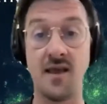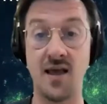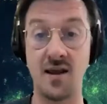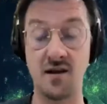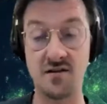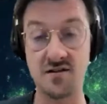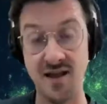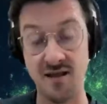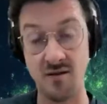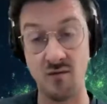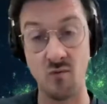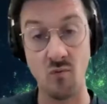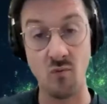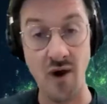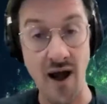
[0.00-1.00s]
and
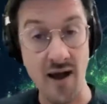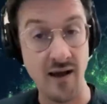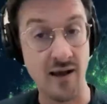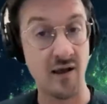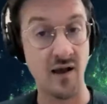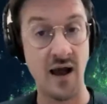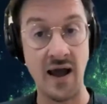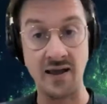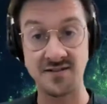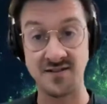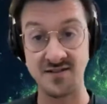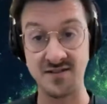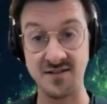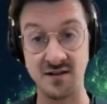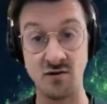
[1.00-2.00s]
understand why I
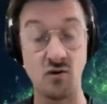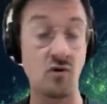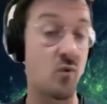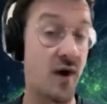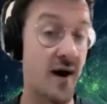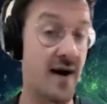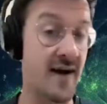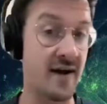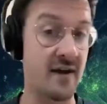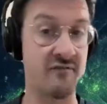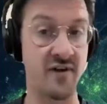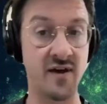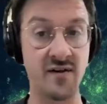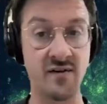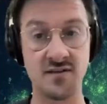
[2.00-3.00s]
succeeded or why I
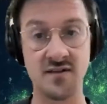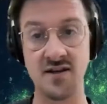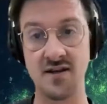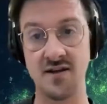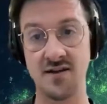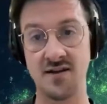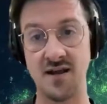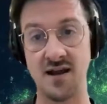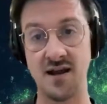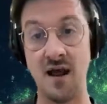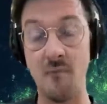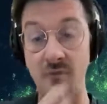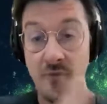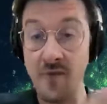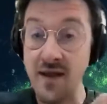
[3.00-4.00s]
failed and
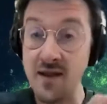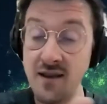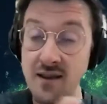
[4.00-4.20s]
help them,